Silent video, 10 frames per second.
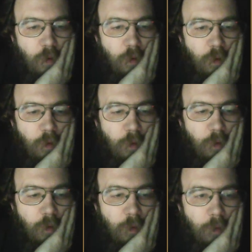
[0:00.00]

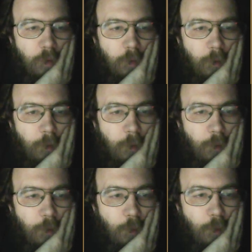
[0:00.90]

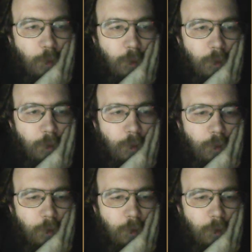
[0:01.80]
Nobody speaks.